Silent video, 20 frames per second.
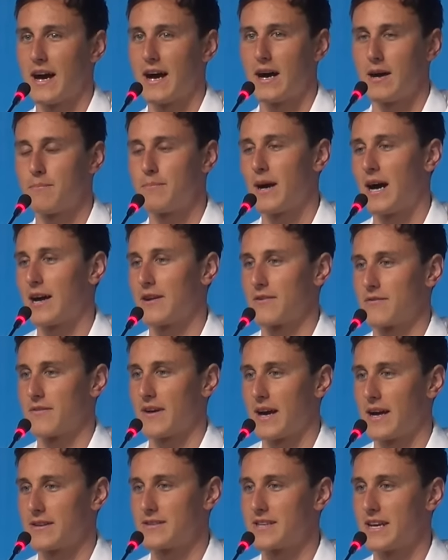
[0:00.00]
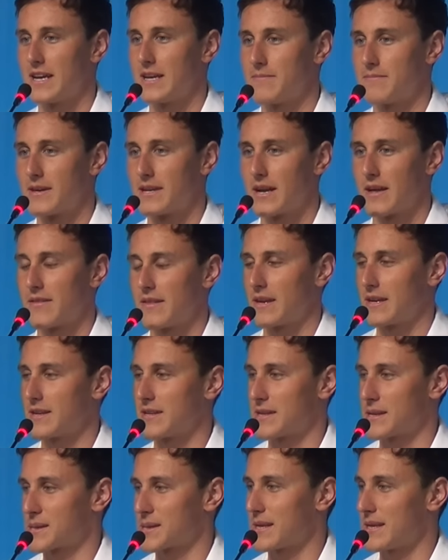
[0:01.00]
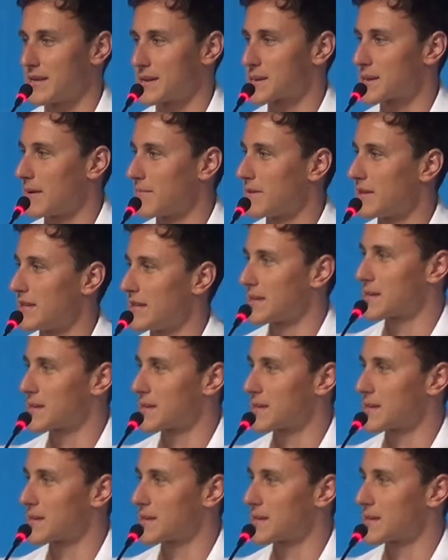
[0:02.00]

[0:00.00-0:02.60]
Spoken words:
part of our team that I think is something